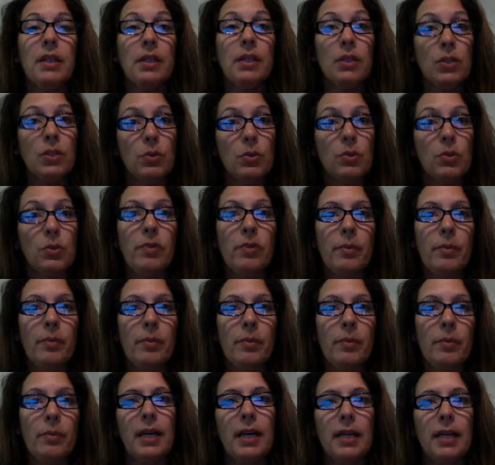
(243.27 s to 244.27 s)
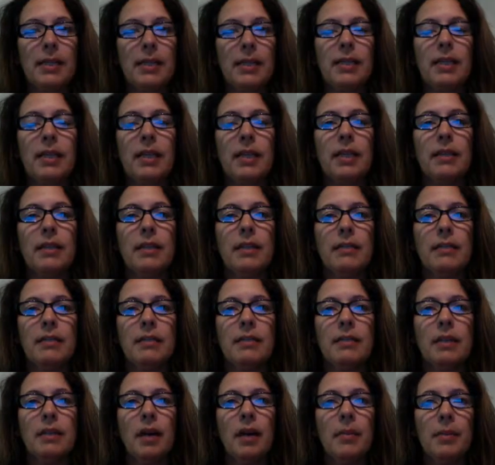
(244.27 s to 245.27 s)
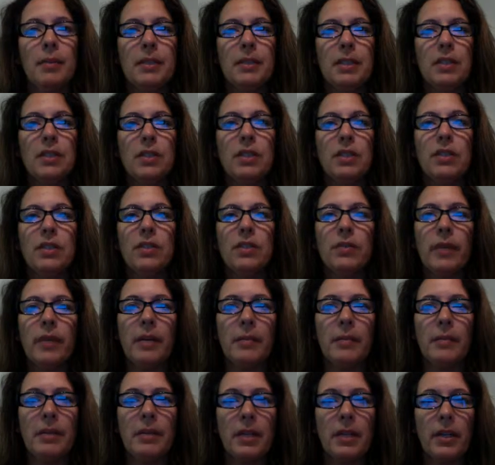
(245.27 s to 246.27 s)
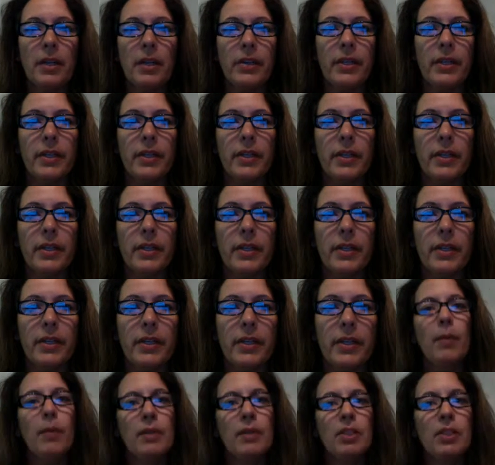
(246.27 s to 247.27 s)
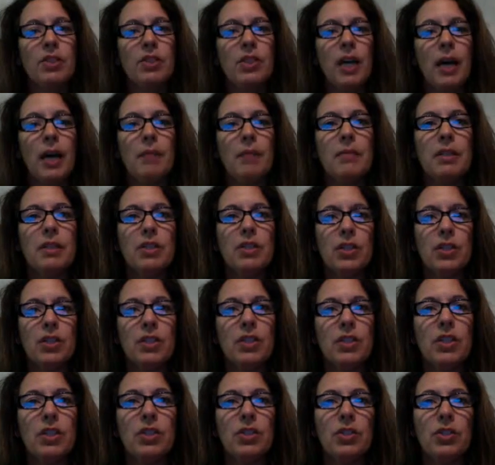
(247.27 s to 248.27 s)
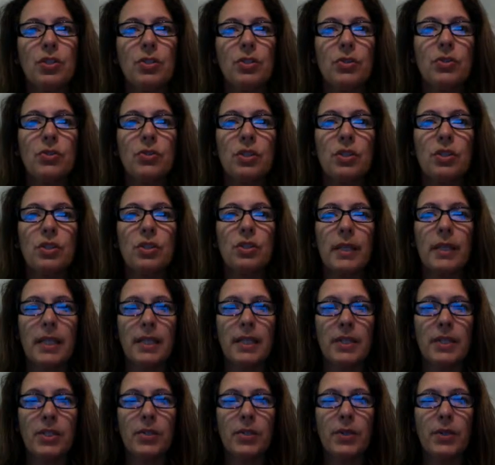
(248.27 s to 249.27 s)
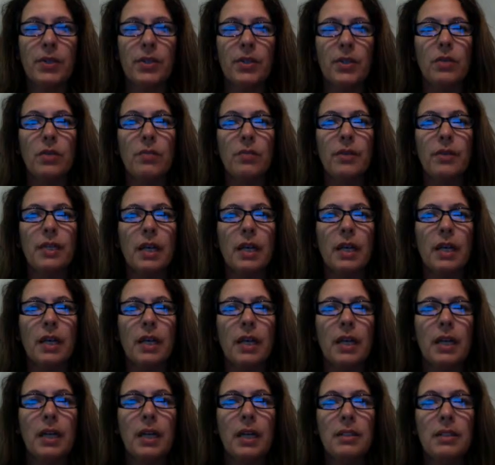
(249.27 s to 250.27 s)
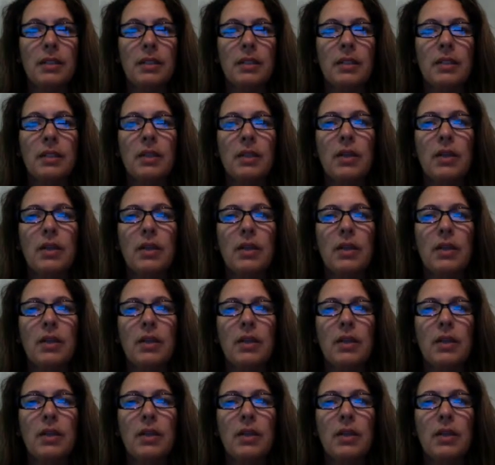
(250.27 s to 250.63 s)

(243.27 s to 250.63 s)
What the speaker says: you will remain in custody up until your arraignment hearing, at which time the judge can choose to release you on your own recognizance